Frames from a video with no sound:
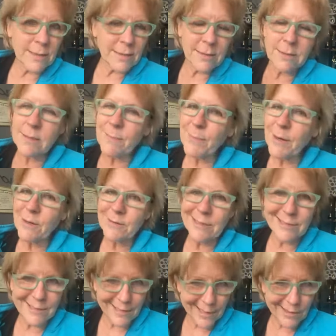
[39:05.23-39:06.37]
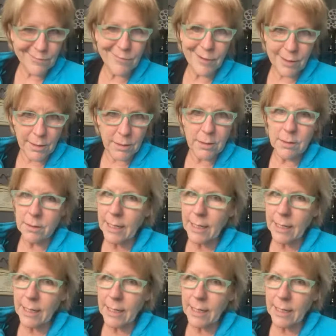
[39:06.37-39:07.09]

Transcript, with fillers: This is the part that's not fair.